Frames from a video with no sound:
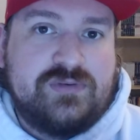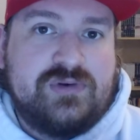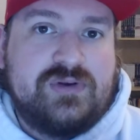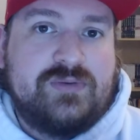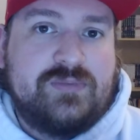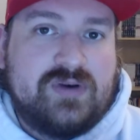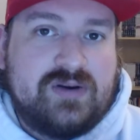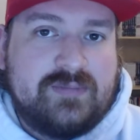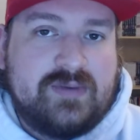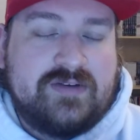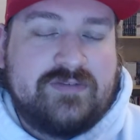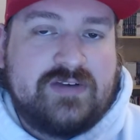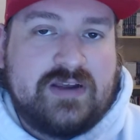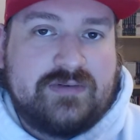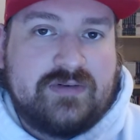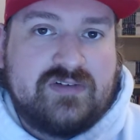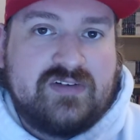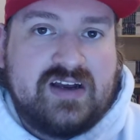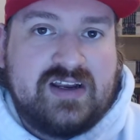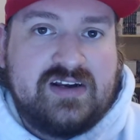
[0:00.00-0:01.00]
one of my
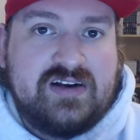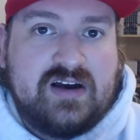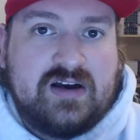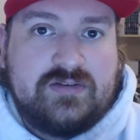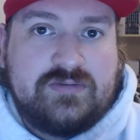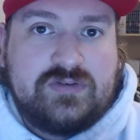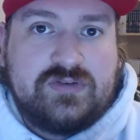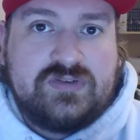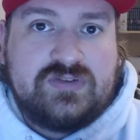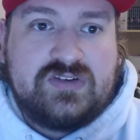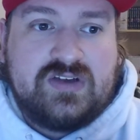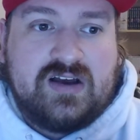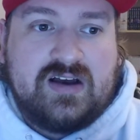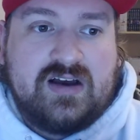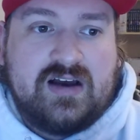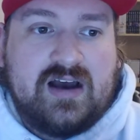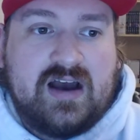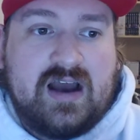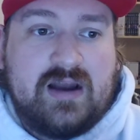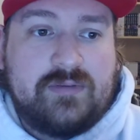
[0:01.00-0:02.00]
favorite light novels.
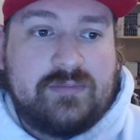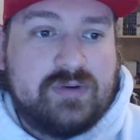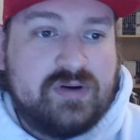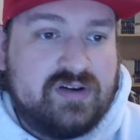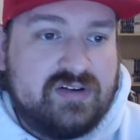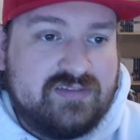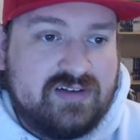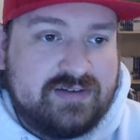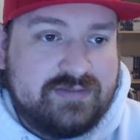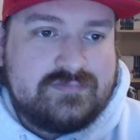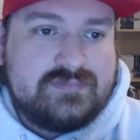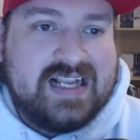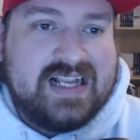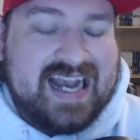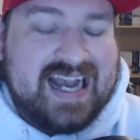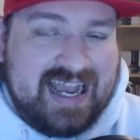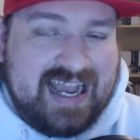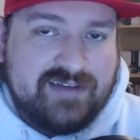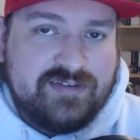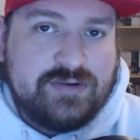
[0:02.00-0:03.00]
I really love it.
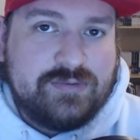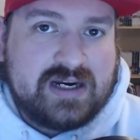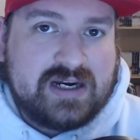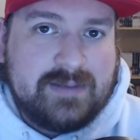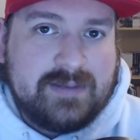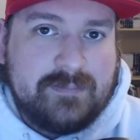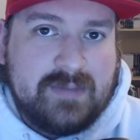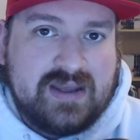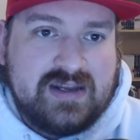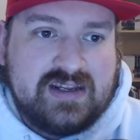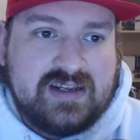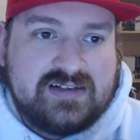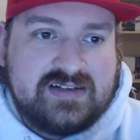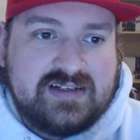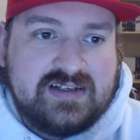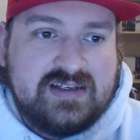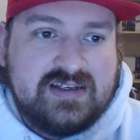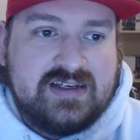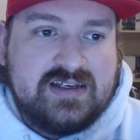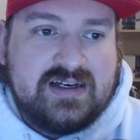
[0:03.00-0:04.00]
Highly recommend it.
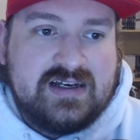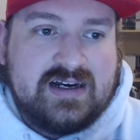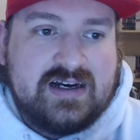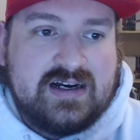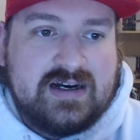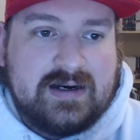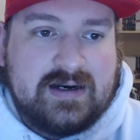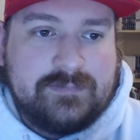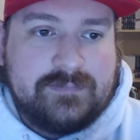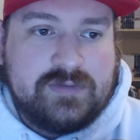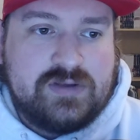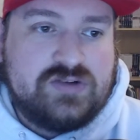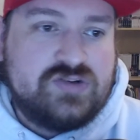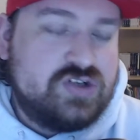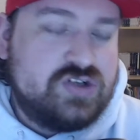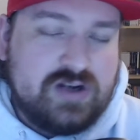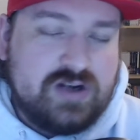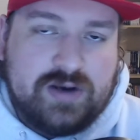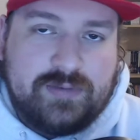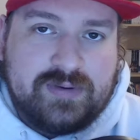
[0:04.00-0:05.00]
You
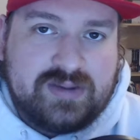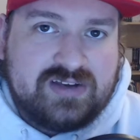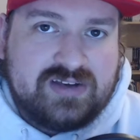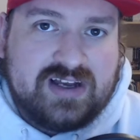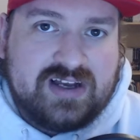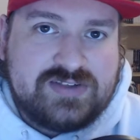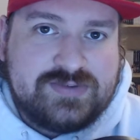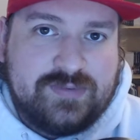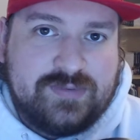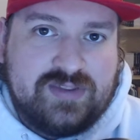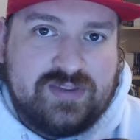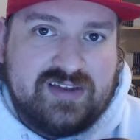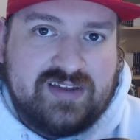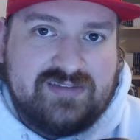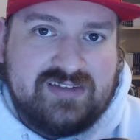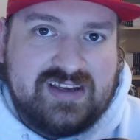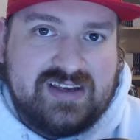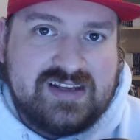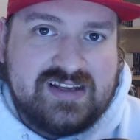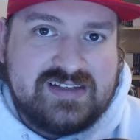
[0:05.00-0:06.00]
should know what the Classroom of the
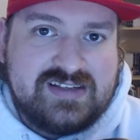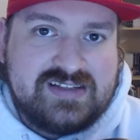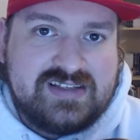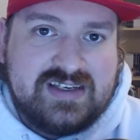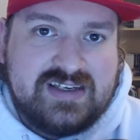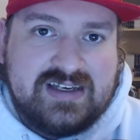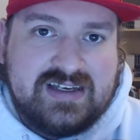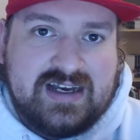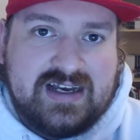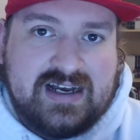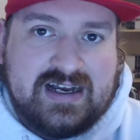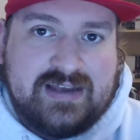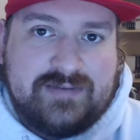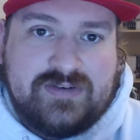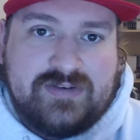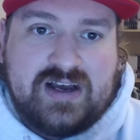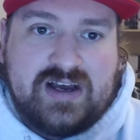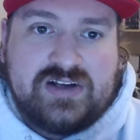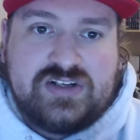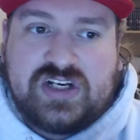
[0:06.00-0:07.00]
Elite is. If
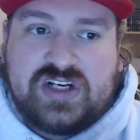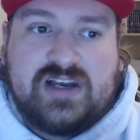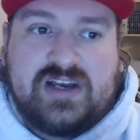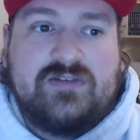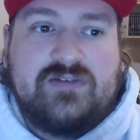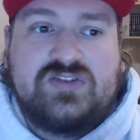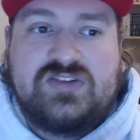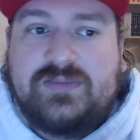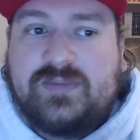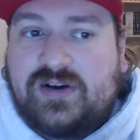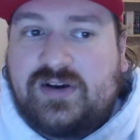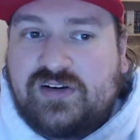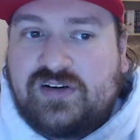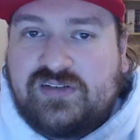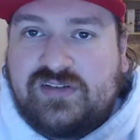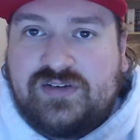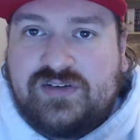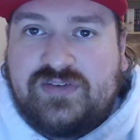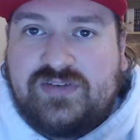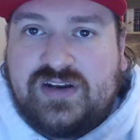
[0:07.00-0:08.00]
not, check out some of my
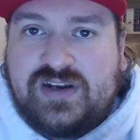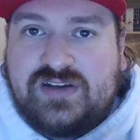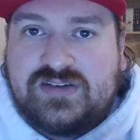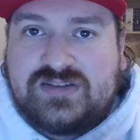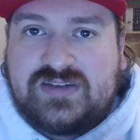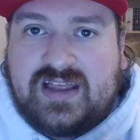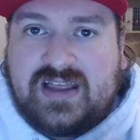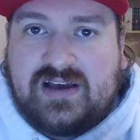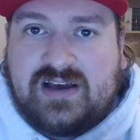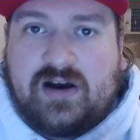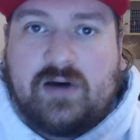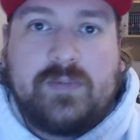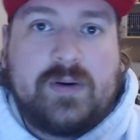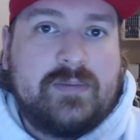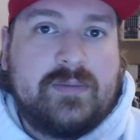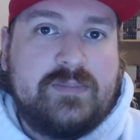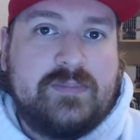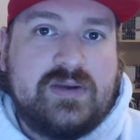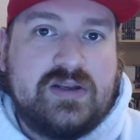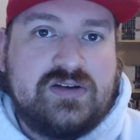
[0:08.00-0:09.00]
earlier videos of that. I'll
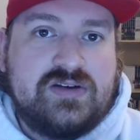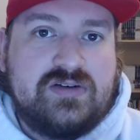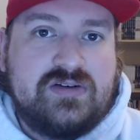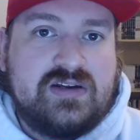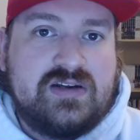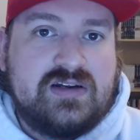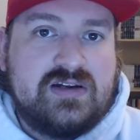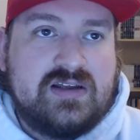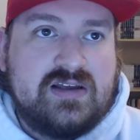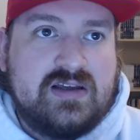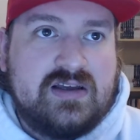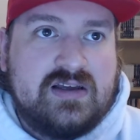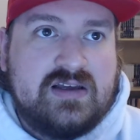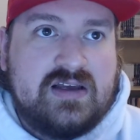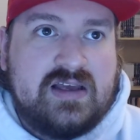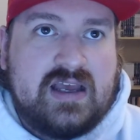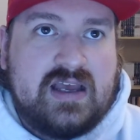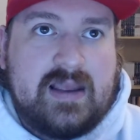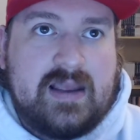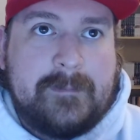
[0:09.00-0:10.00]
probably be doing
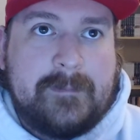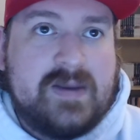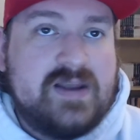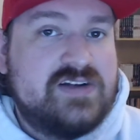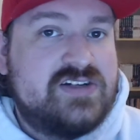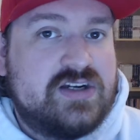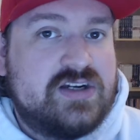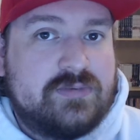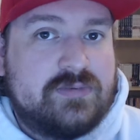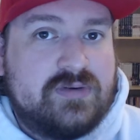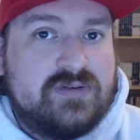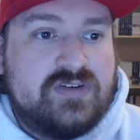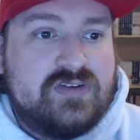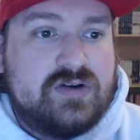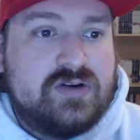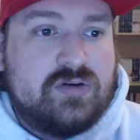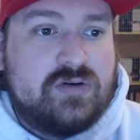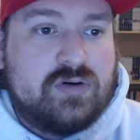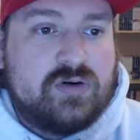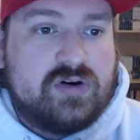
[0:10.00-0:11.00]
a mid-tier
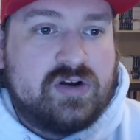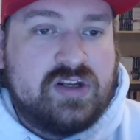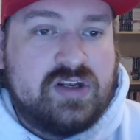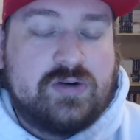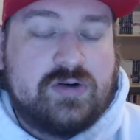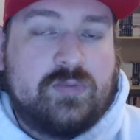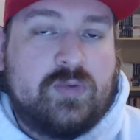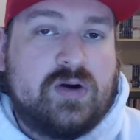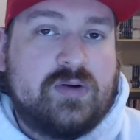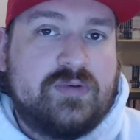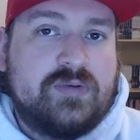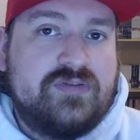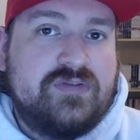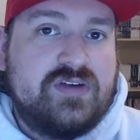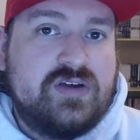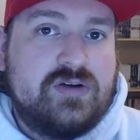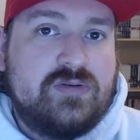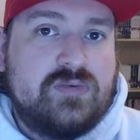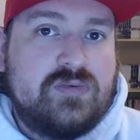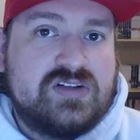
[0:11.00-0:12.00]
review or a year 1
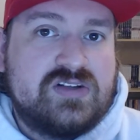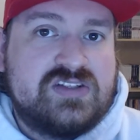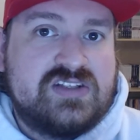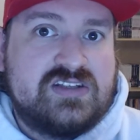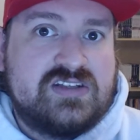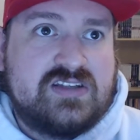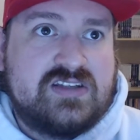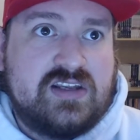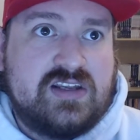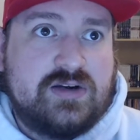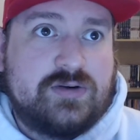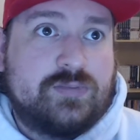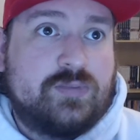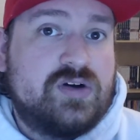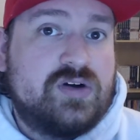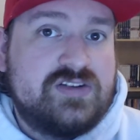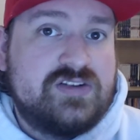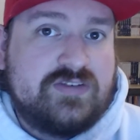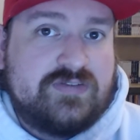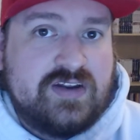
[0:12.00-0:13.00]
review once it's the year
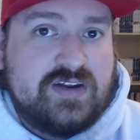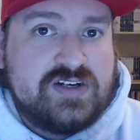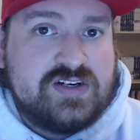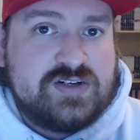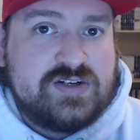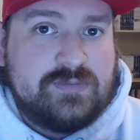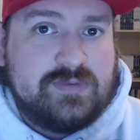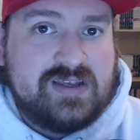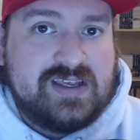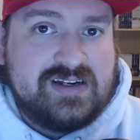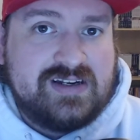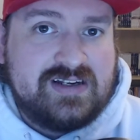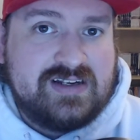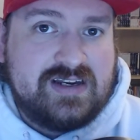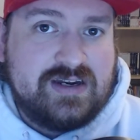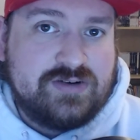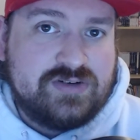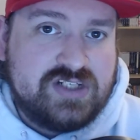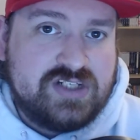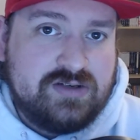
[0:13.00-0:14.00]
1's finished and we get into
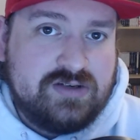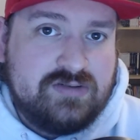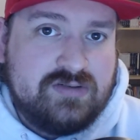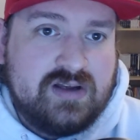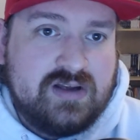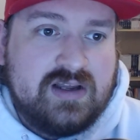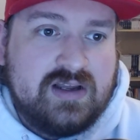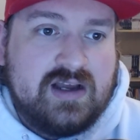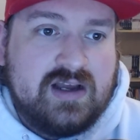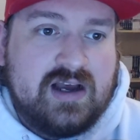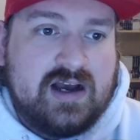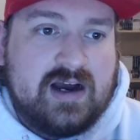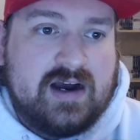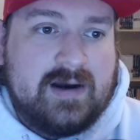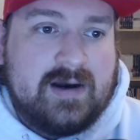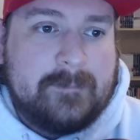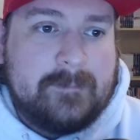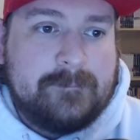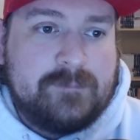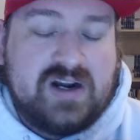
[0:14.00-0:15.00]
year 2.
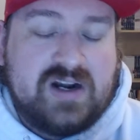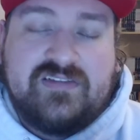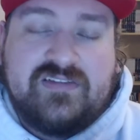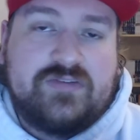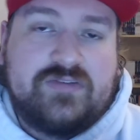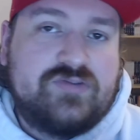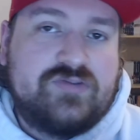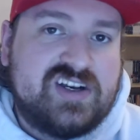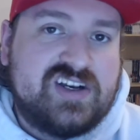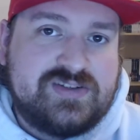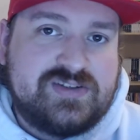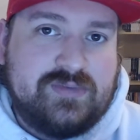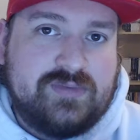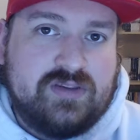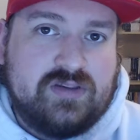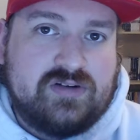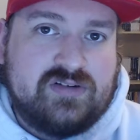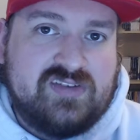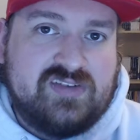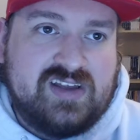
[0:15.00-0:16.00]
But I love Classroom of
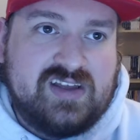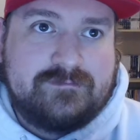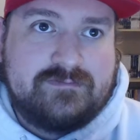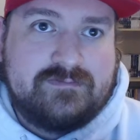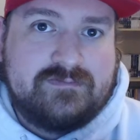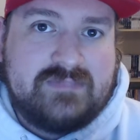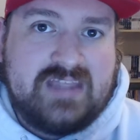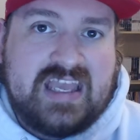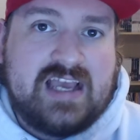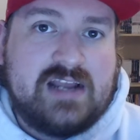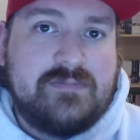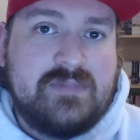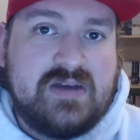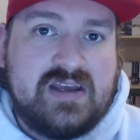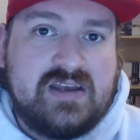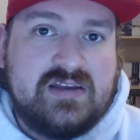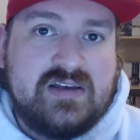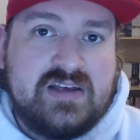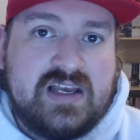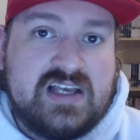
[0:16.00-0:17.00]
the Elite. The
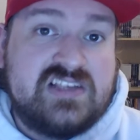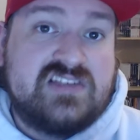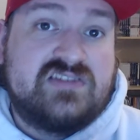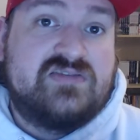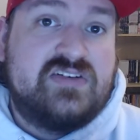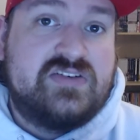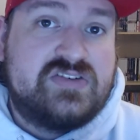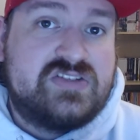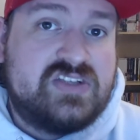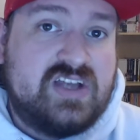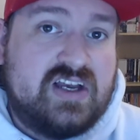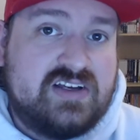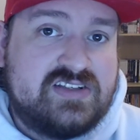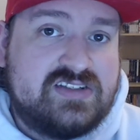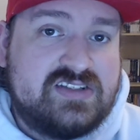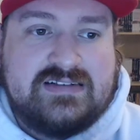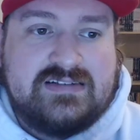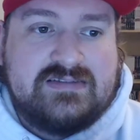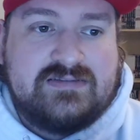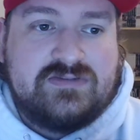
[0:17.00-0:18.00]
anime is a little
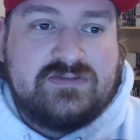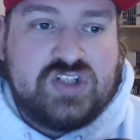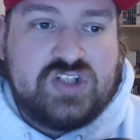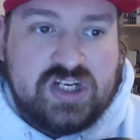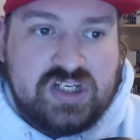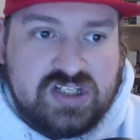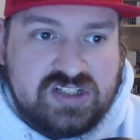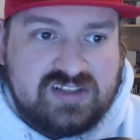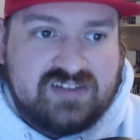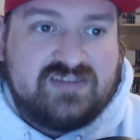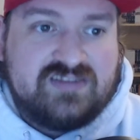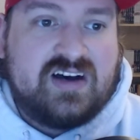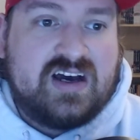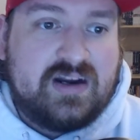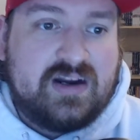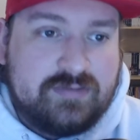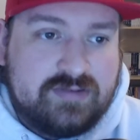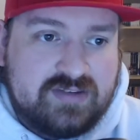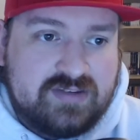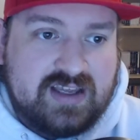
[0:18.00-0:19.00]
sus. It changes a lot
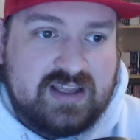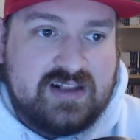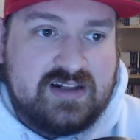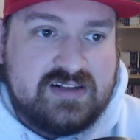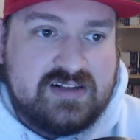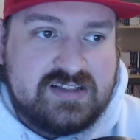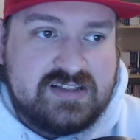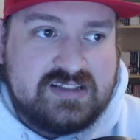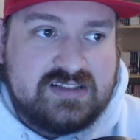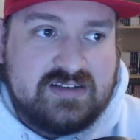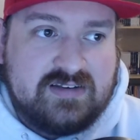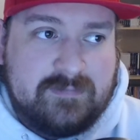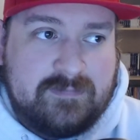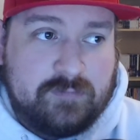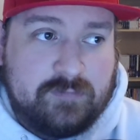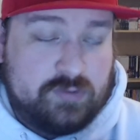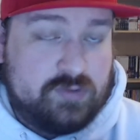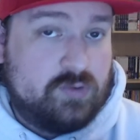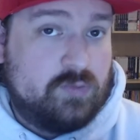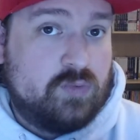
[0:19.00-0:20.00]
of things
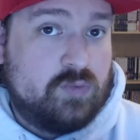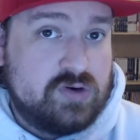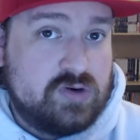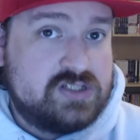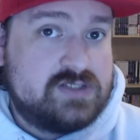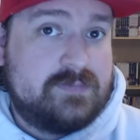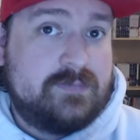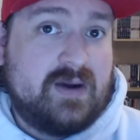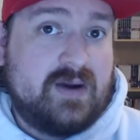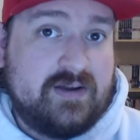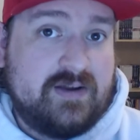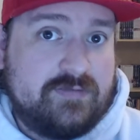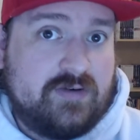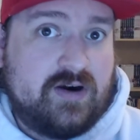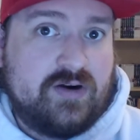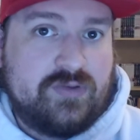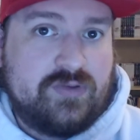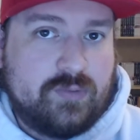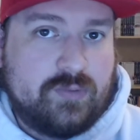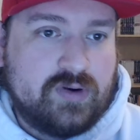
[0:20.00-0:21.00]
for the worst, by
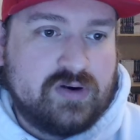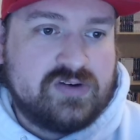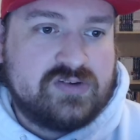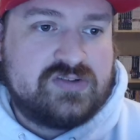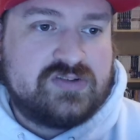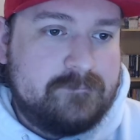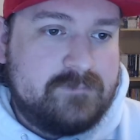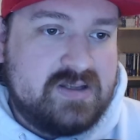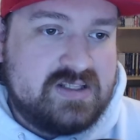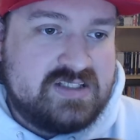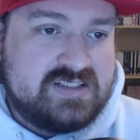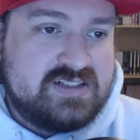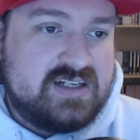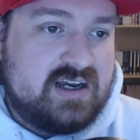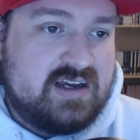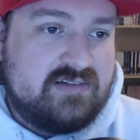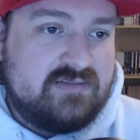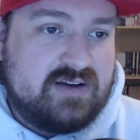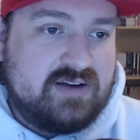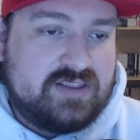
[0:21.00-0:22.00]
far the worst. It's
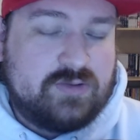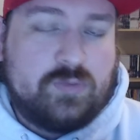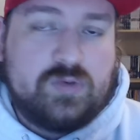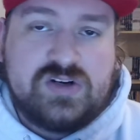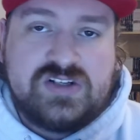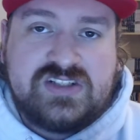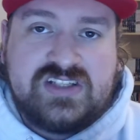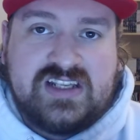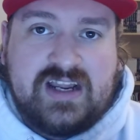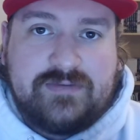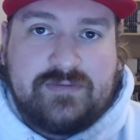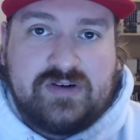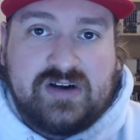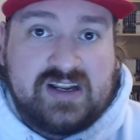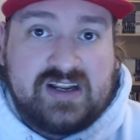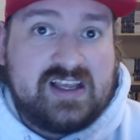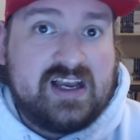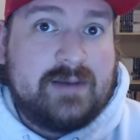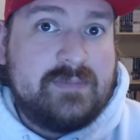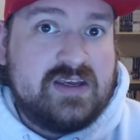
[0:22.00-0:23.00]
not like the worst thing ever, and
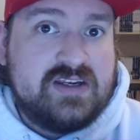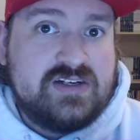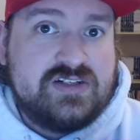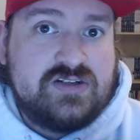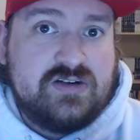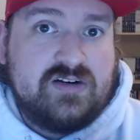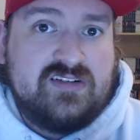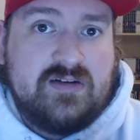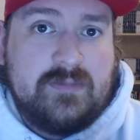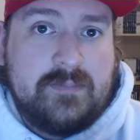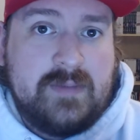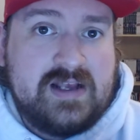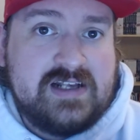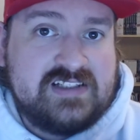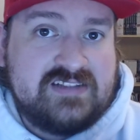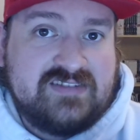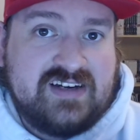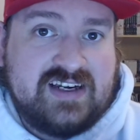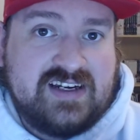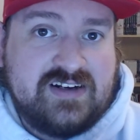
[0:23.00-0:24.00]
it got me into an
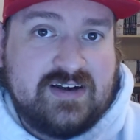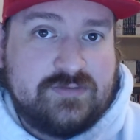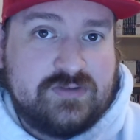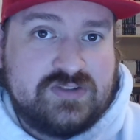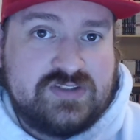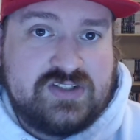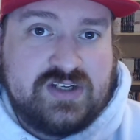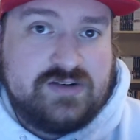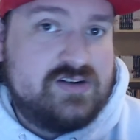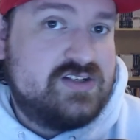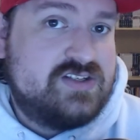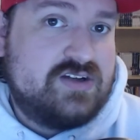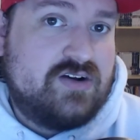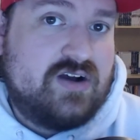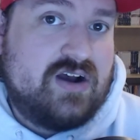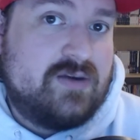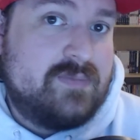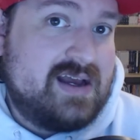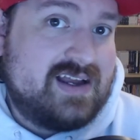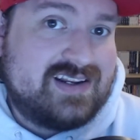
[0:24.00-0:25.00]
amazing light novel series, so
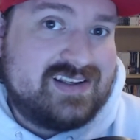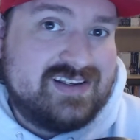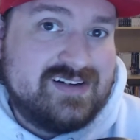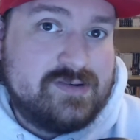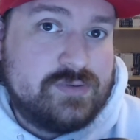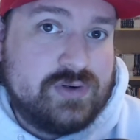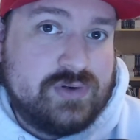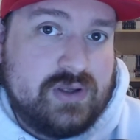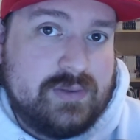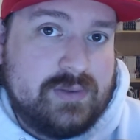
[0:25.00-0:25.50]
how bad could it really be,